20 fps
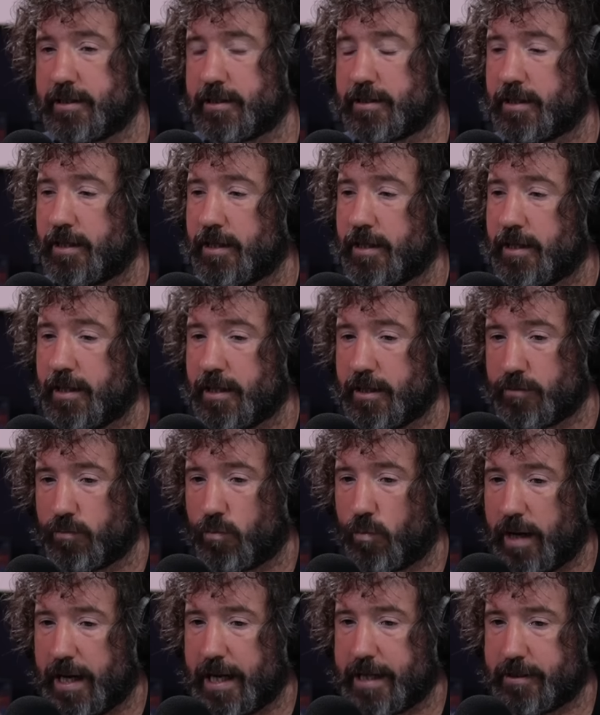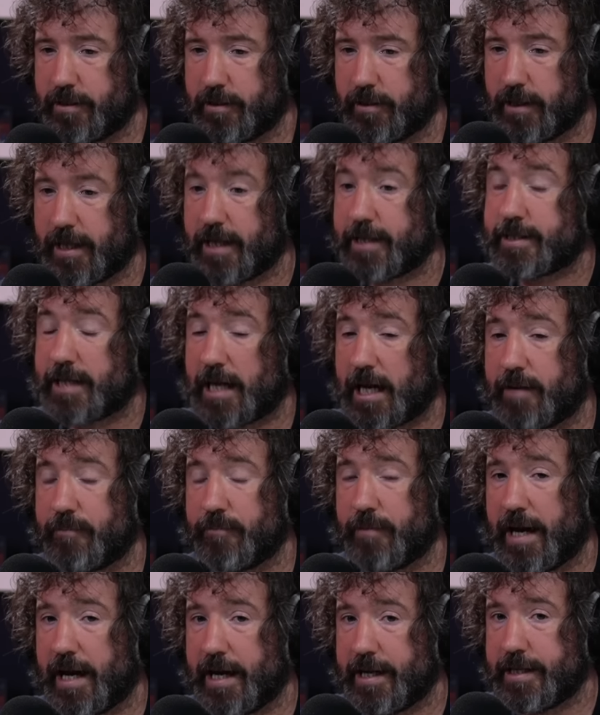has, has widened. Last
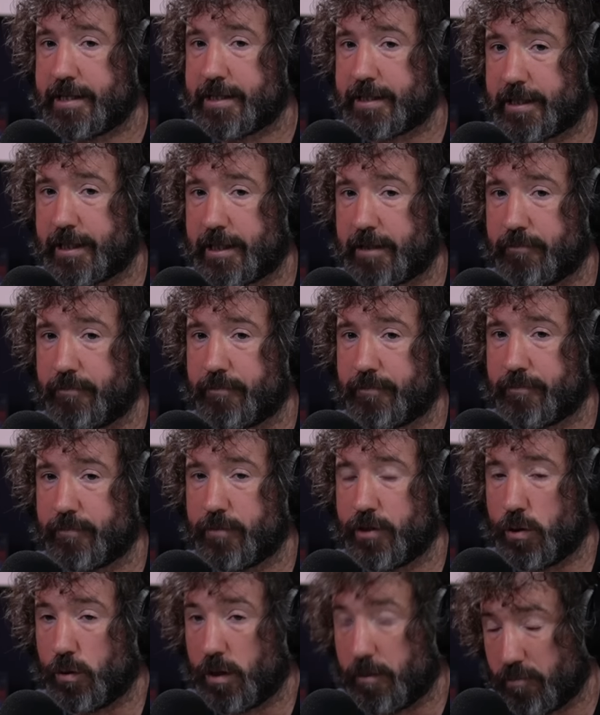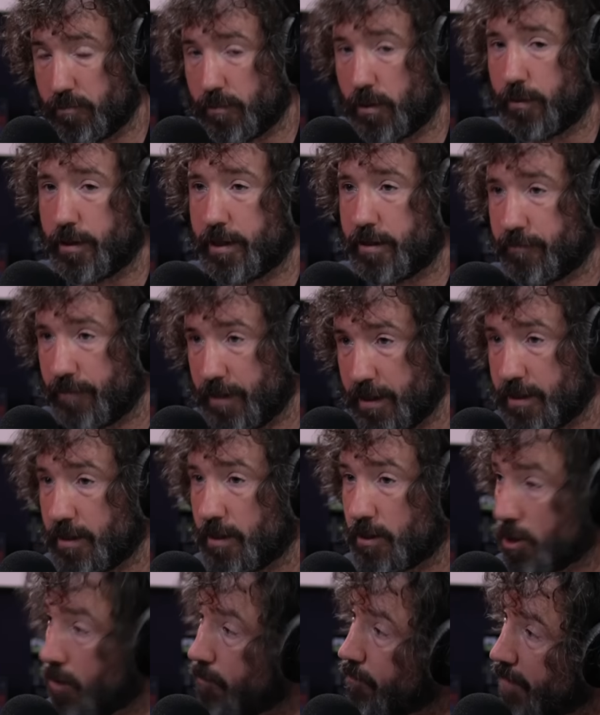time any team newly promoted finished in
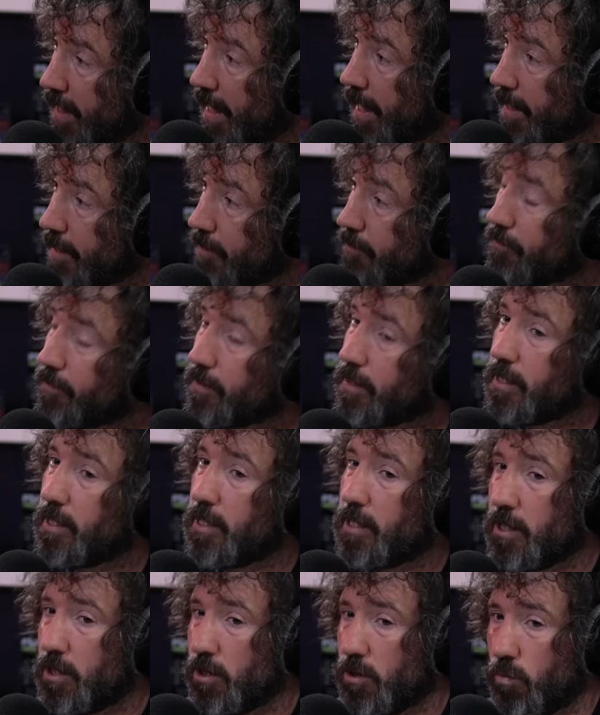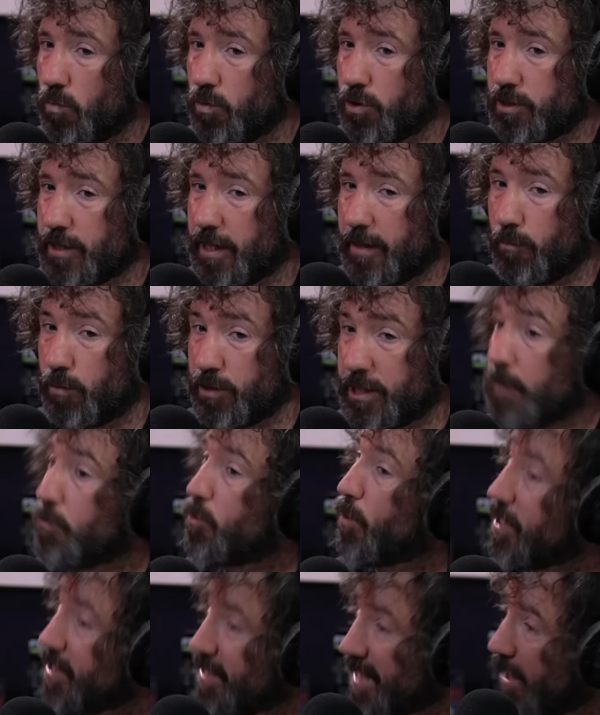the top five was was
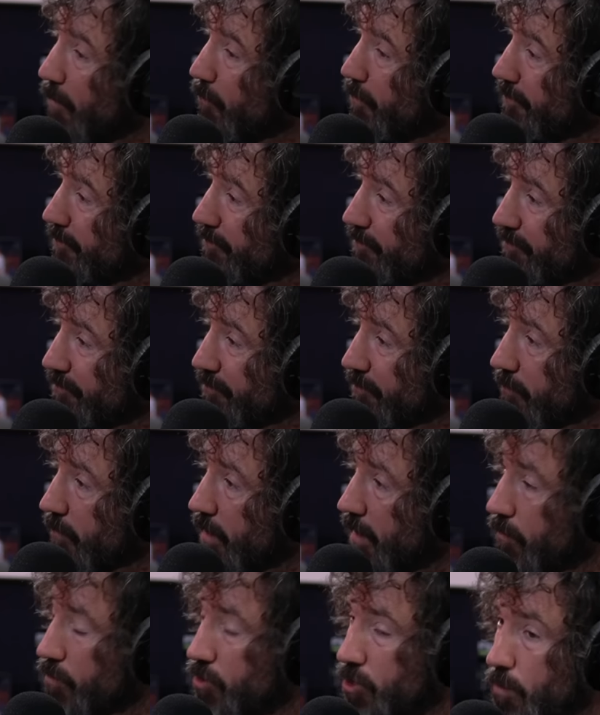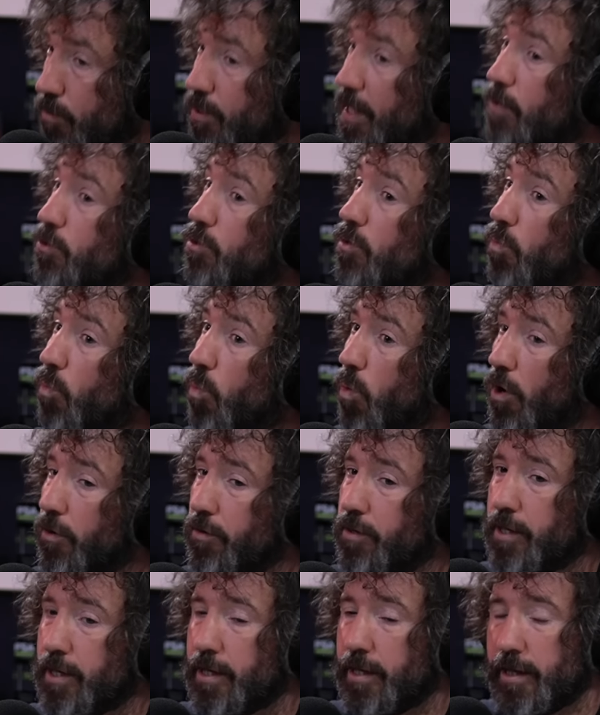Ipswich Town. That was
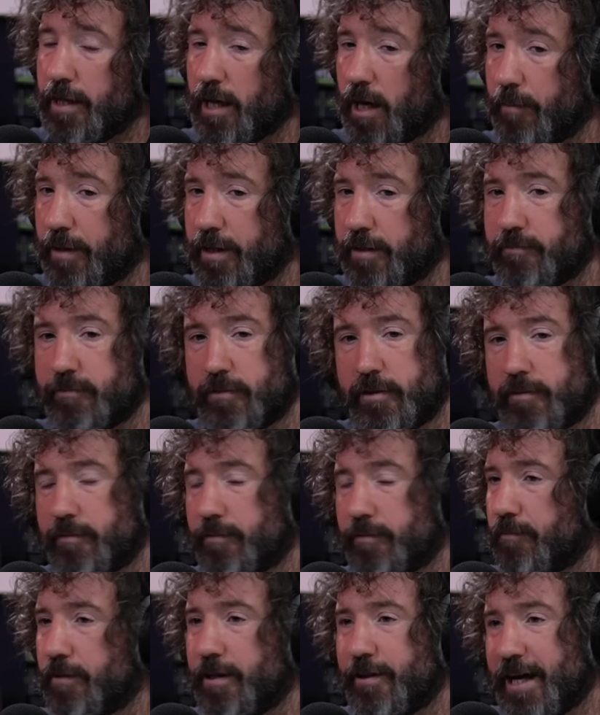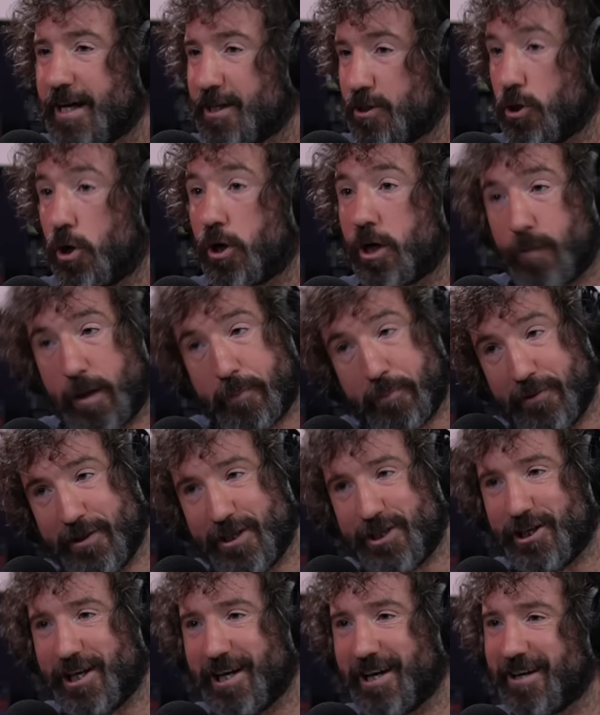2001. I mean, that's not going to happen
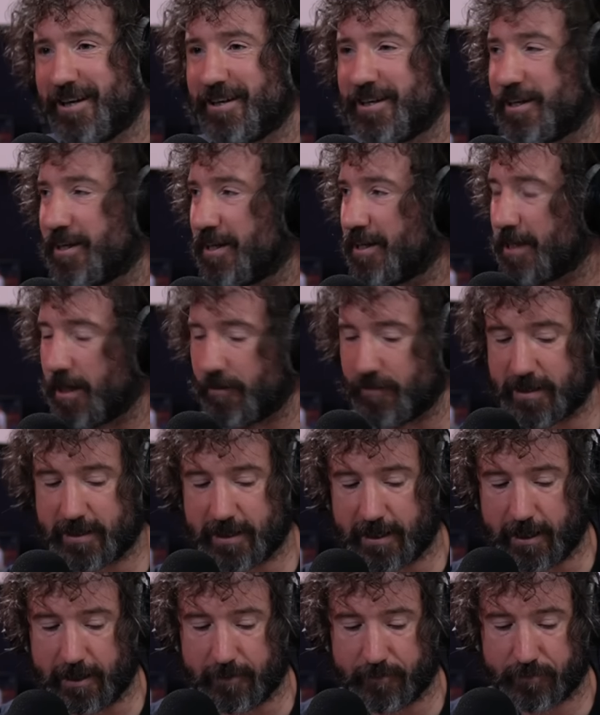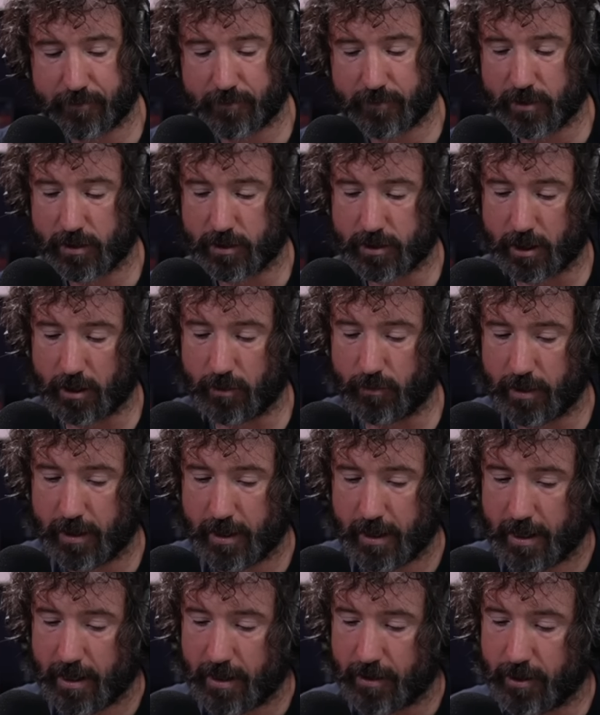this year. You can guarantee it. So
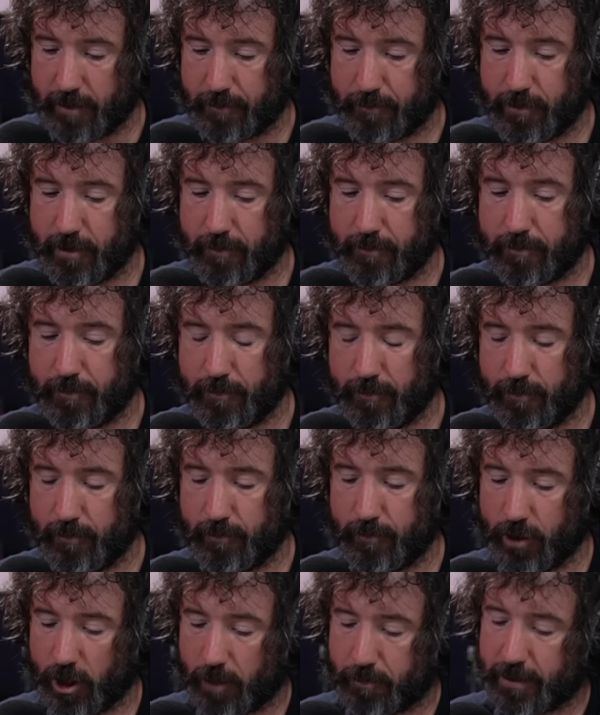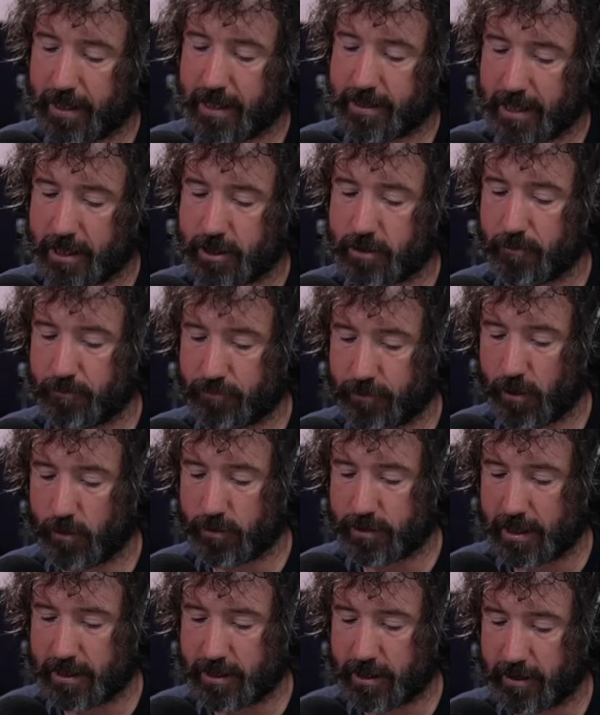the the monopolisation
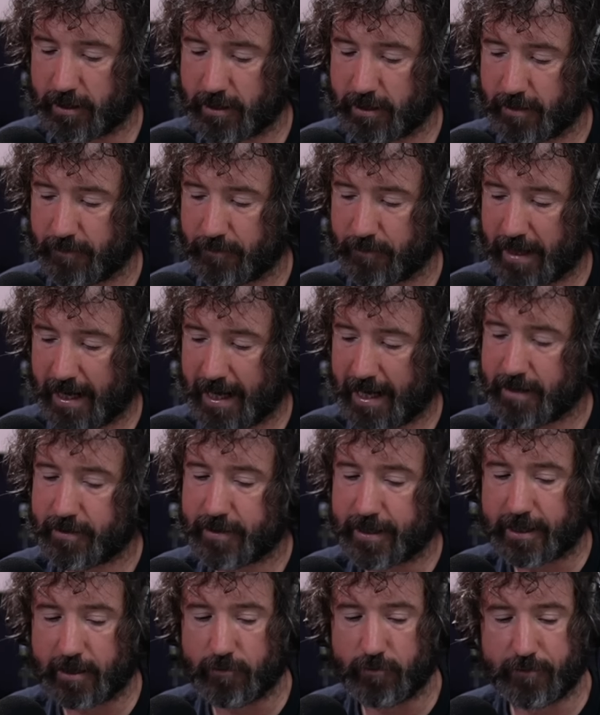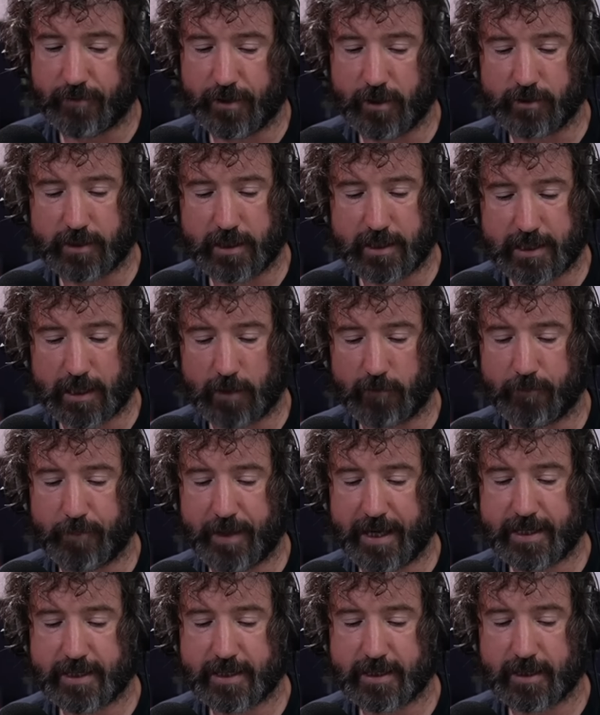process, you, I think it reveals itself
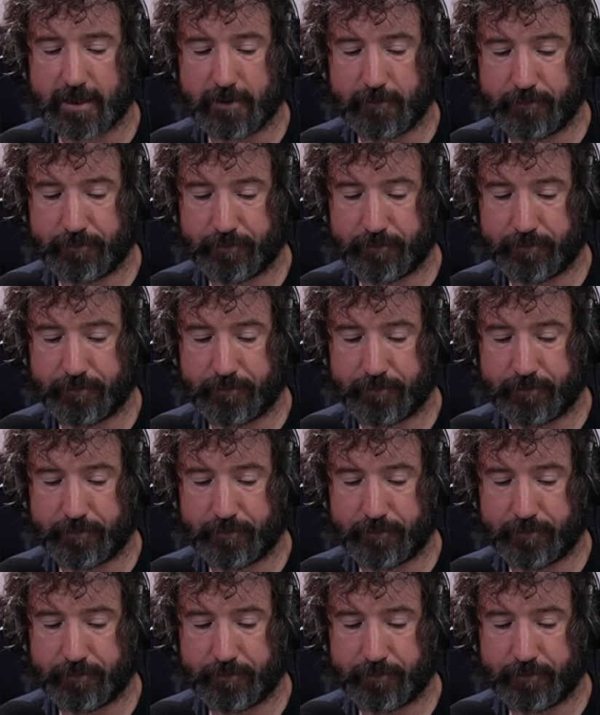best